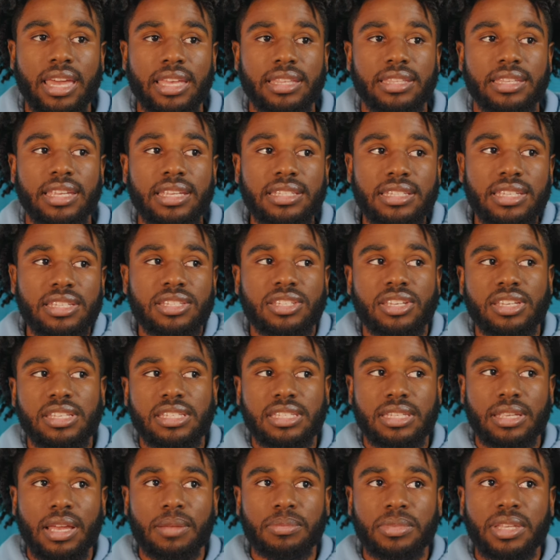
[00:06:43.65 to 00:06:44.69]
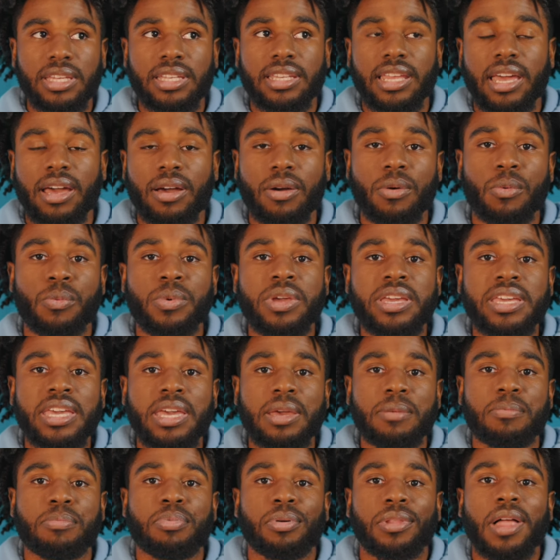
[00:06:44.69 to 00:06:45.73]
This is just something that we
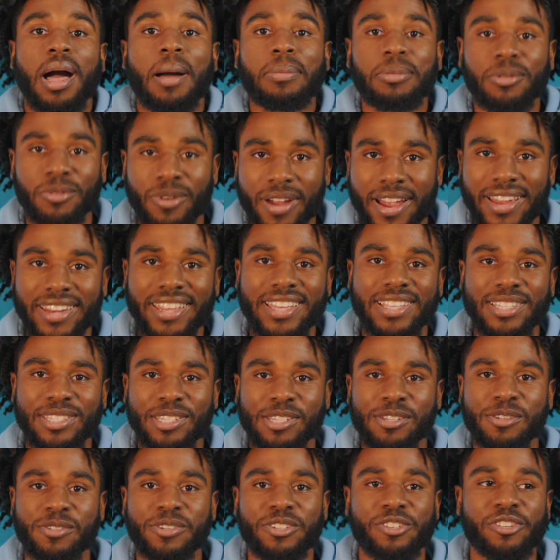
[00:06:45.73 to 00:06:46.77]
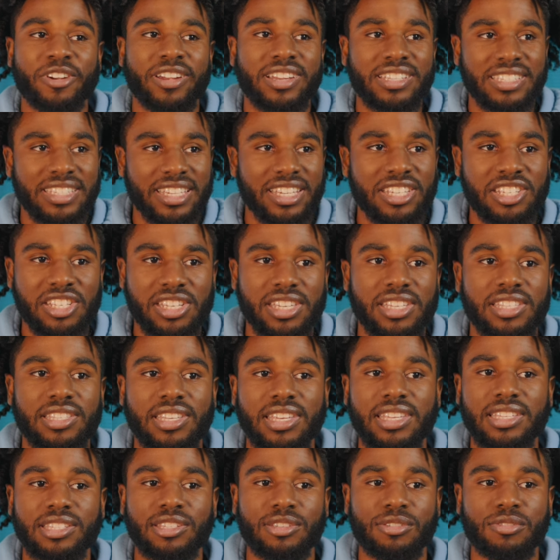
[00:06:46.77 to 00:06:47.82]
get plopped right into,
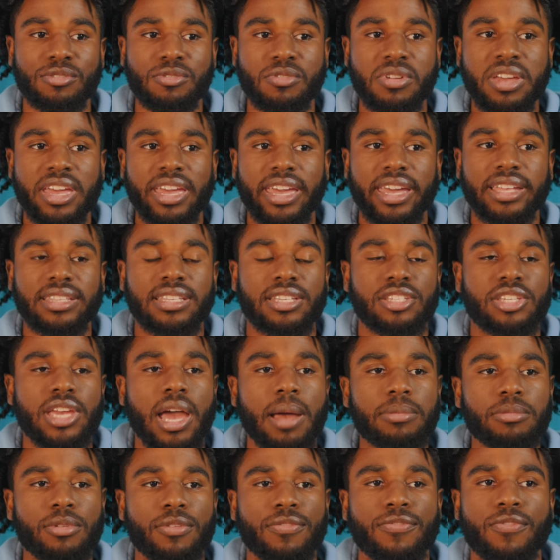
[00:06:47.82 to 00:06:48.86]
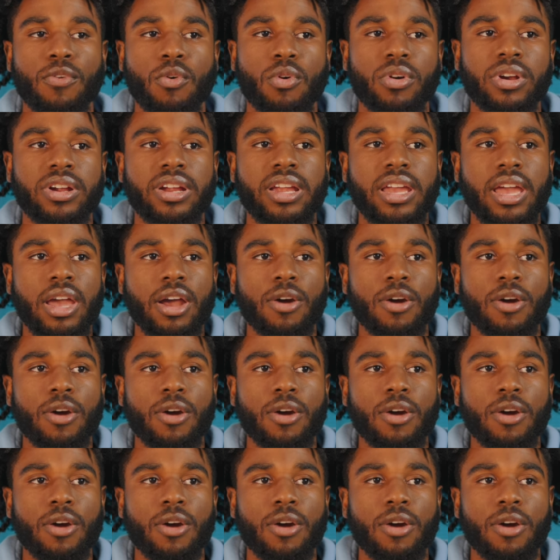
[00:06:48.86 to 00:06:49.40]
transitioned into chapter 4,